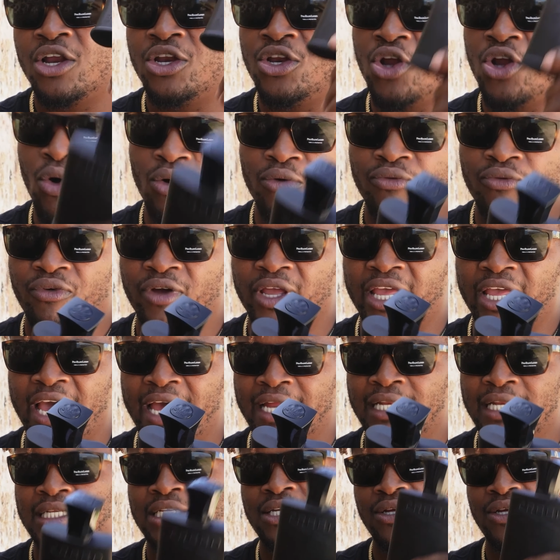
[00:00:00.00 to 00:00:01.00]
Don't
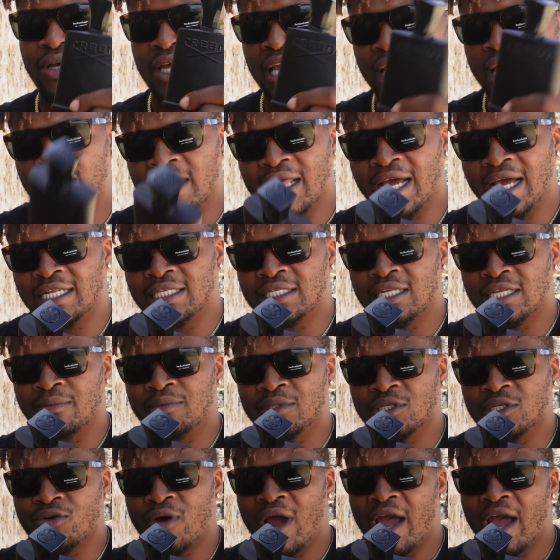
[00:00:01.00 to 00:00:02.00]
forget to hit that
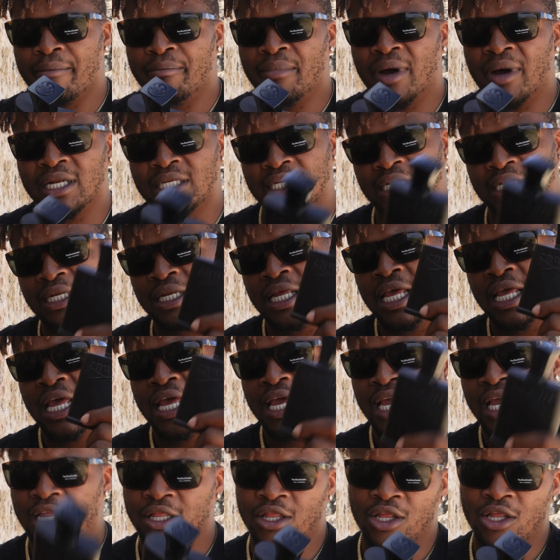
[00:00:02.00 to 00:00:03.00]
subscribe button,
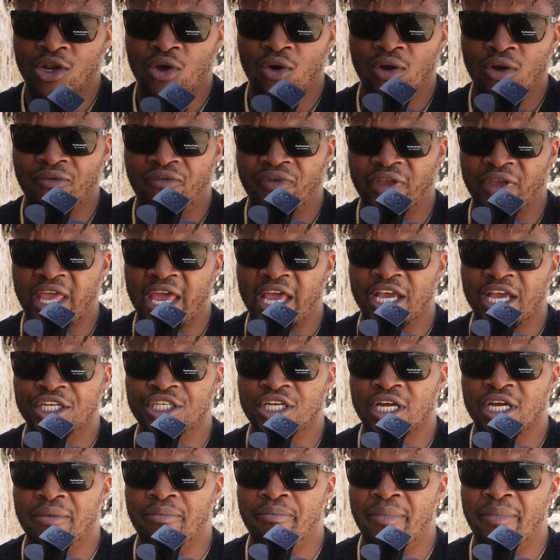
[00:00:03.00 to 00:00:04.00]
hit the
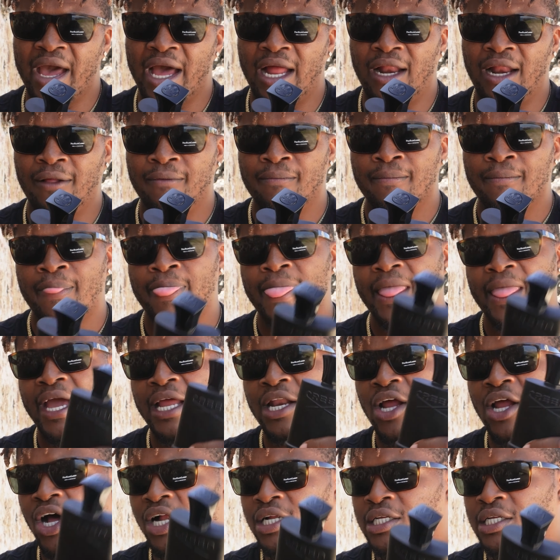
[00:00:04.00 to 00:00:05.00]
notification bell
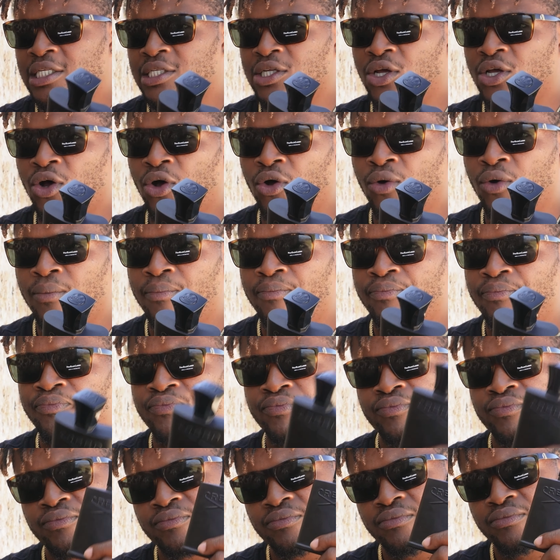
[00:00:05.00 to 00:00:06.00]
and also
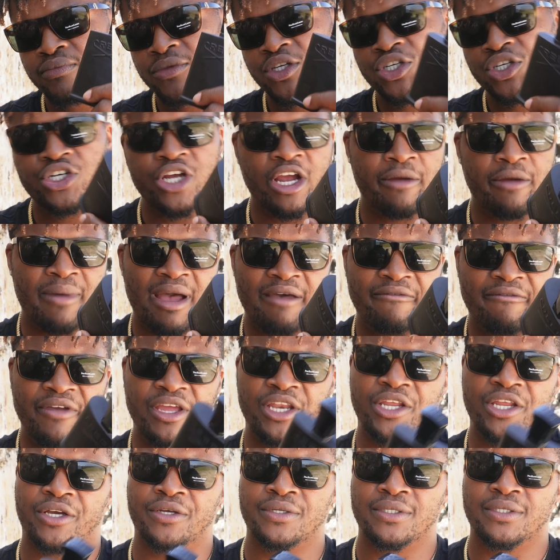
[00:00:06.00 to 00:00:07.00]
share my
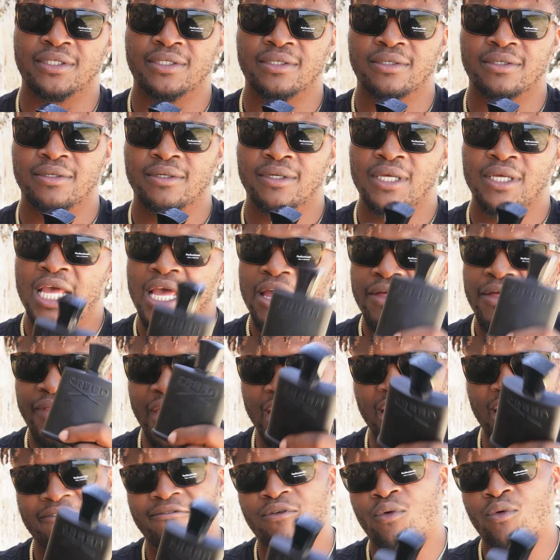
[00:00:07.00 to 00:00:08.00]
videos.
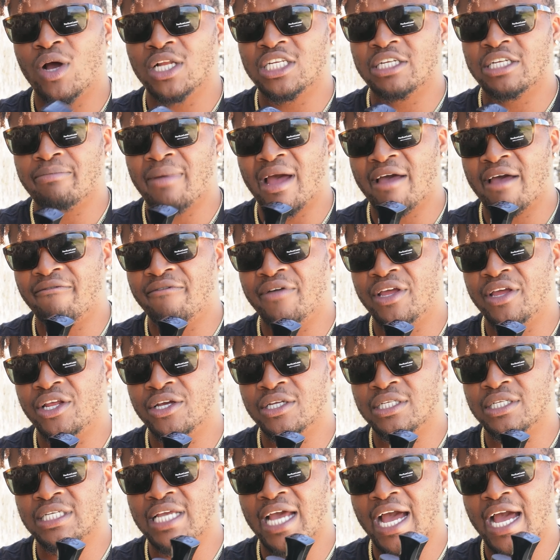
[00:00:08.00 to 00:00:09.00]
Thank you for watching my
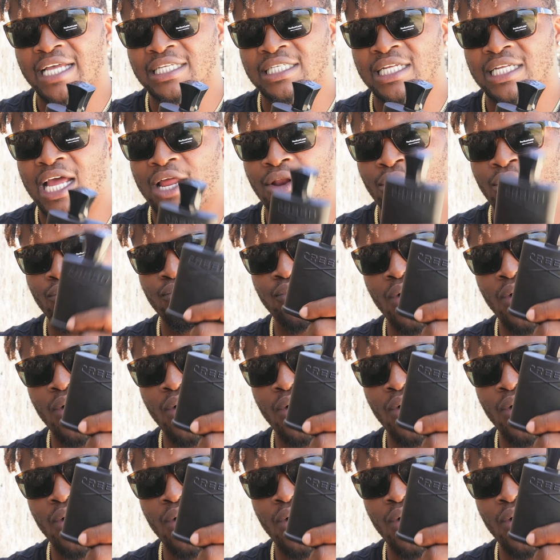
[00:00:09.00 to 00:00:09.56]
videos guys and I look